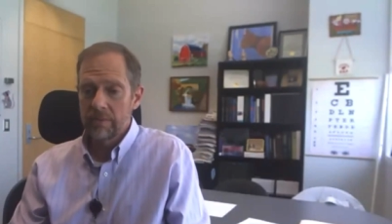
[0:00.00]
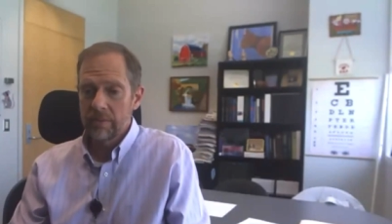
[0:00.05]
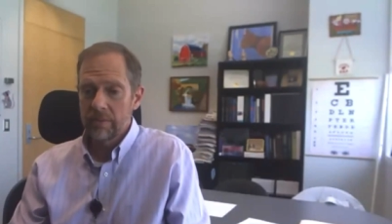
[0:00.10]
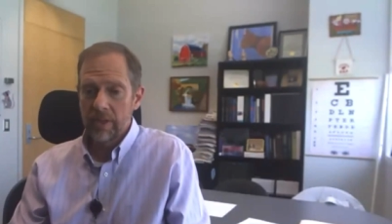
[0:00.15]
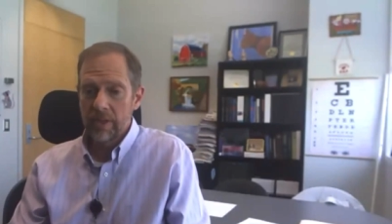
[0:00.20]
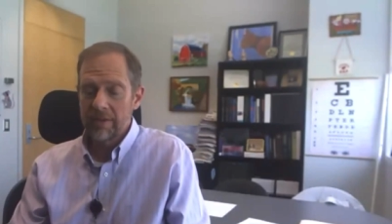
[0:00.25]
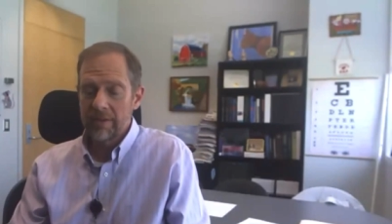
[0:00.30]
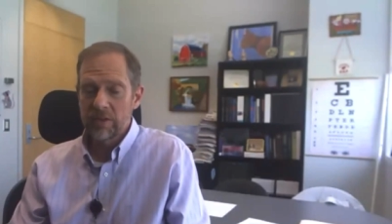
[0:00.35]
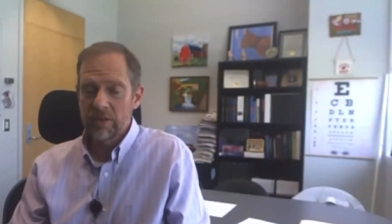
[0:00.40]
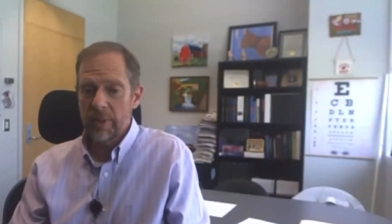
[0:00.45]

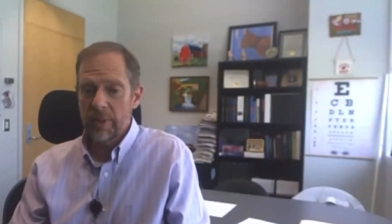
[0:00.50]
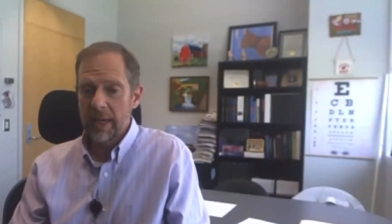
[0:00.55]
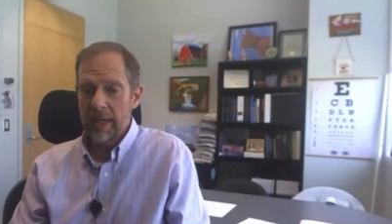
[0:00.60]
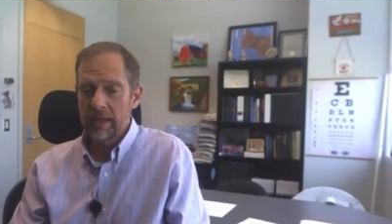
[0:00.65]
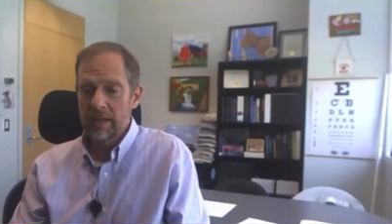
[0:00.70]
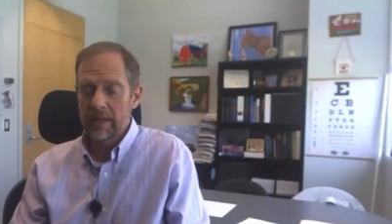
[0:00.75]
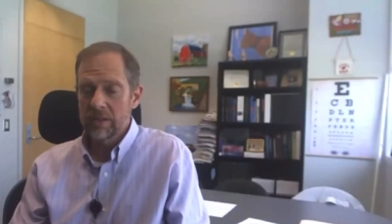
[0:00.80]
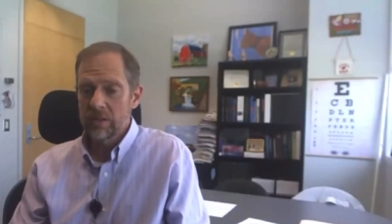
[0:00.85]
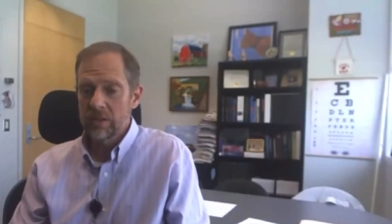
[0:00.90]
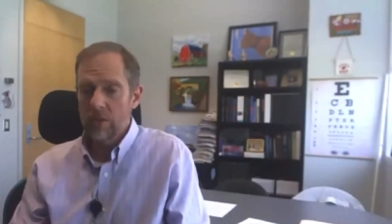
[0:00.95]

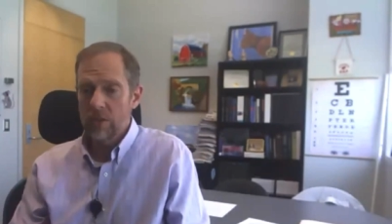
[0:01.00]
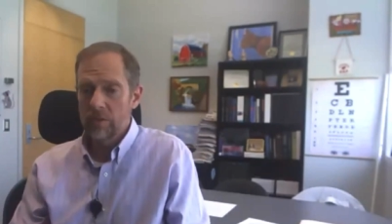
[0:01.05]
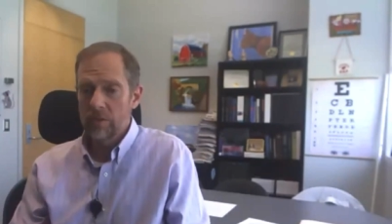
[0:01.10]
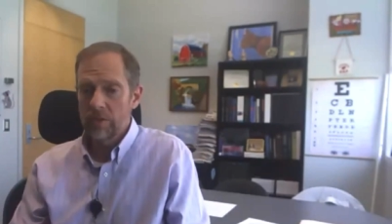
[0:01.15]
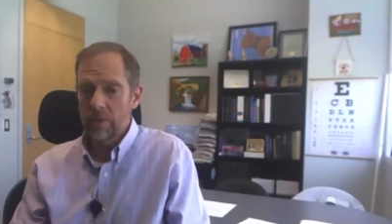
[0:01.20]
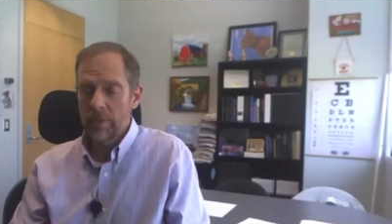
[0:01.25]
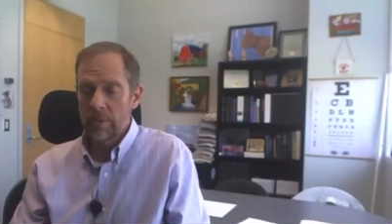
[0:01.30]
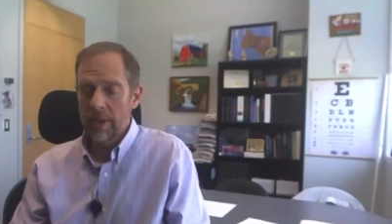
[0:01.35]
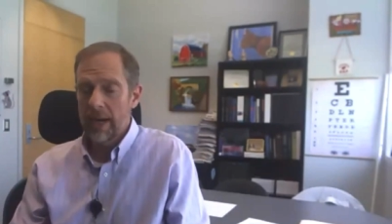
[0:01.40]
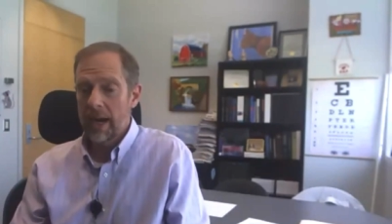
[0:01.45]
lifespan, and so
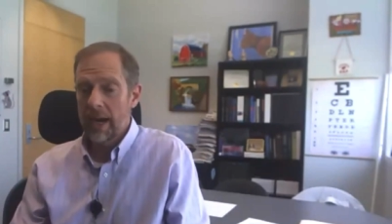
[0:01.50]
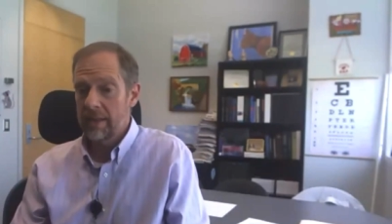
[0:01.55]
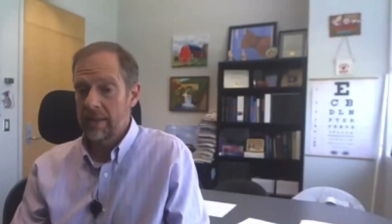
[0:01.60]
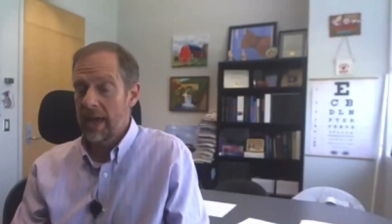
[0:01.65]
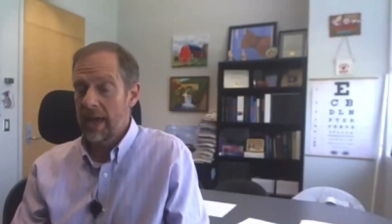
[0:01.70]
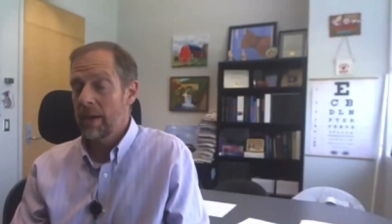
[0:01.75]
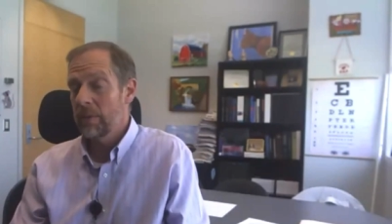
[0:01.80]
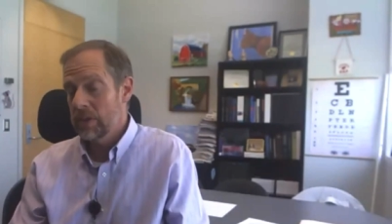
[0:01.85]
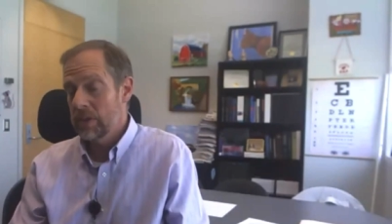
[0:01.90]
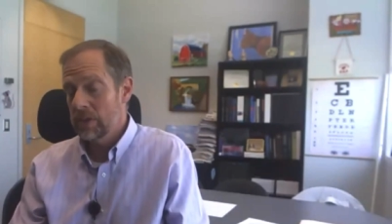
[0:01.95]
if we ran out of
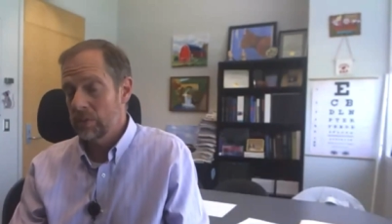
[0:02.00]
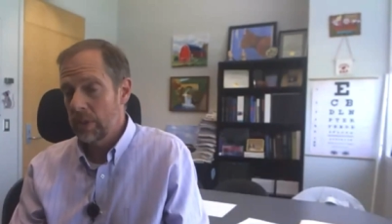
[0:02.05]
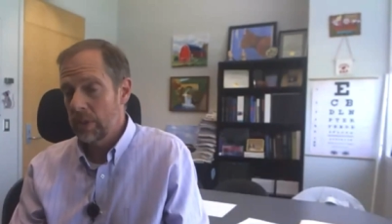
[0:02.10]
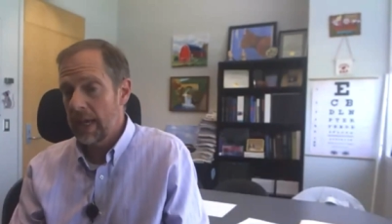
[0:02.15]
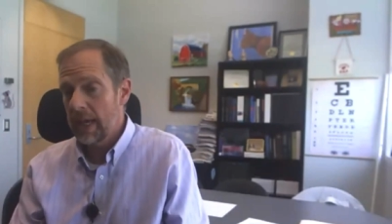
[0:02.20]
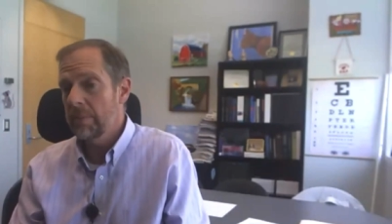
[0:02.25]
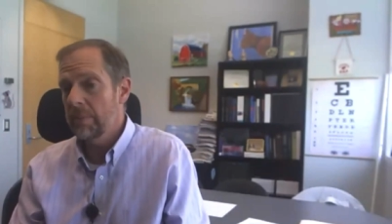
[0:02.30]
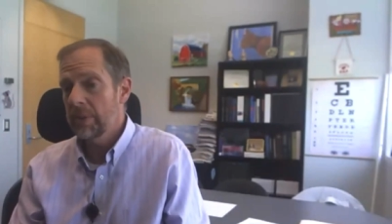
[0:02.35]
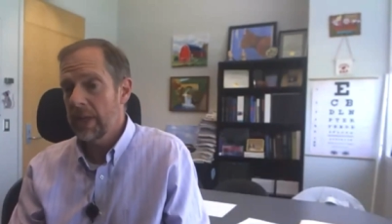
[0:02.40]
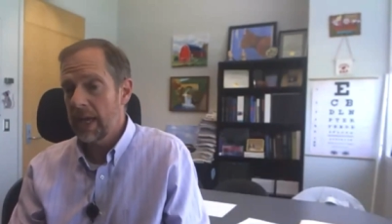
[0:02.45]
that, which is
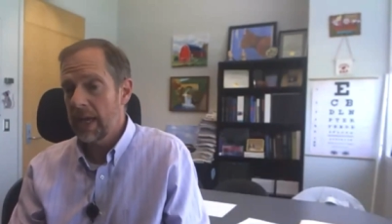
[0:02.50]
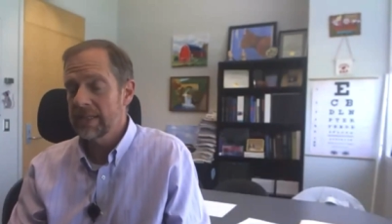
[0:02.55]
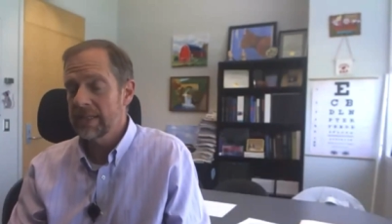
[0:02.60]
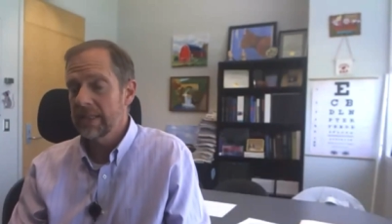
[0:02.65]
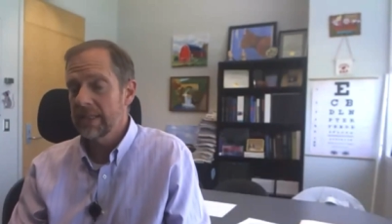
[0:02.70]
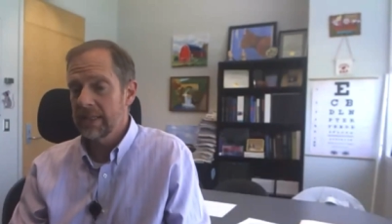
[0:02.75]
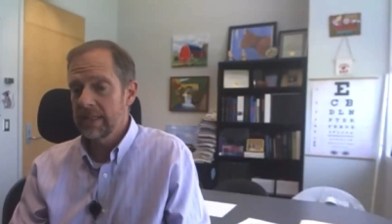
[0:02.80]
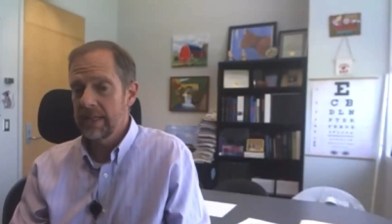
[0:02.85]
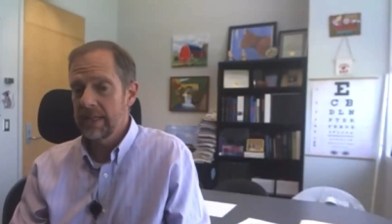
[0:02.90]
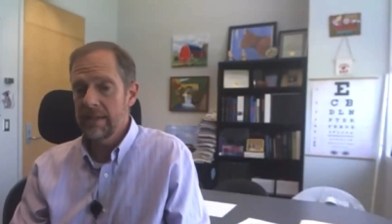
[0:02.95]
what
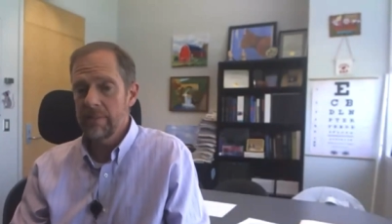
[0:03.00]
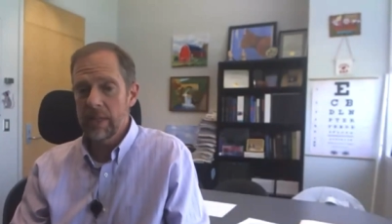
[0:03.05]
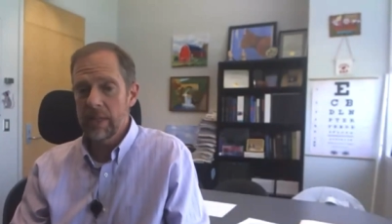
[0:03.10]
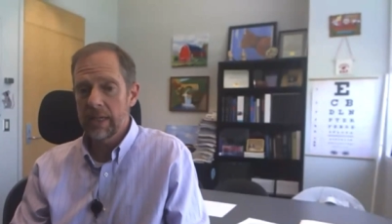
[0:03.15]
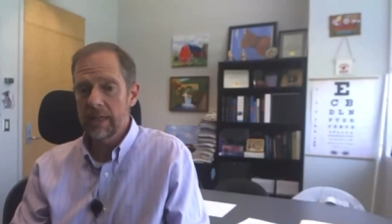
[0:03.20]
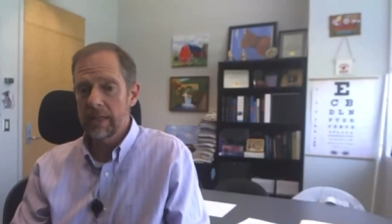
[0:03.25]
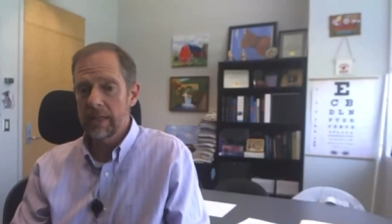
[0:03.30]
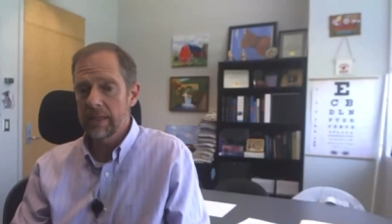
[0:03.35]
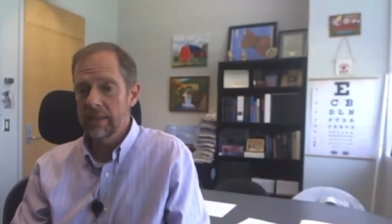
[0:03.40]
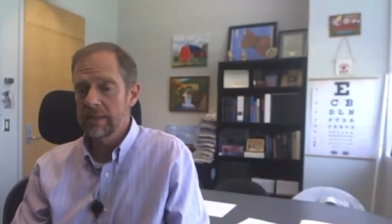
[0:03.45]
aplastic
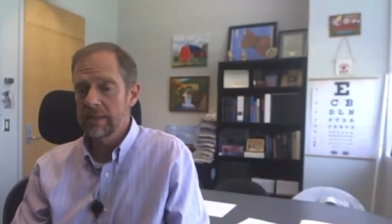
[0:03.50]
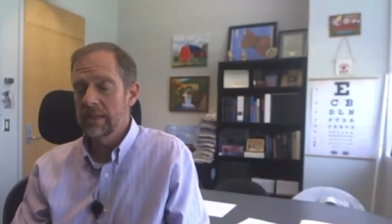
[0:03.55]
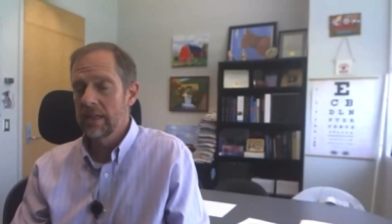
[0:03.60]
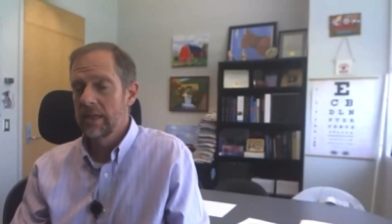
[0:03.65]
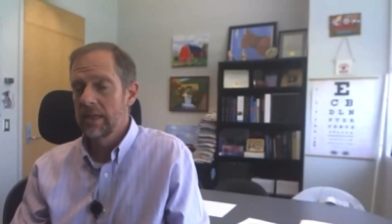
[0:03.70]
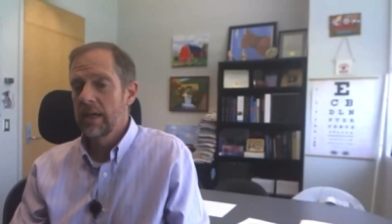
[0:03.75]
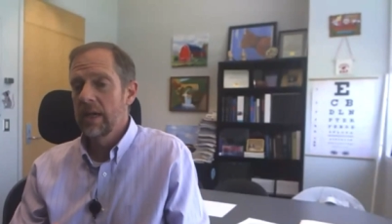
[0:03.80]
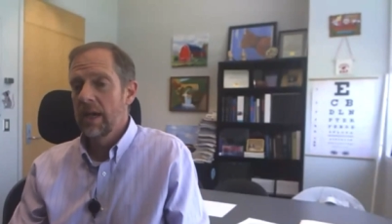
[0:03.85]
anemia is,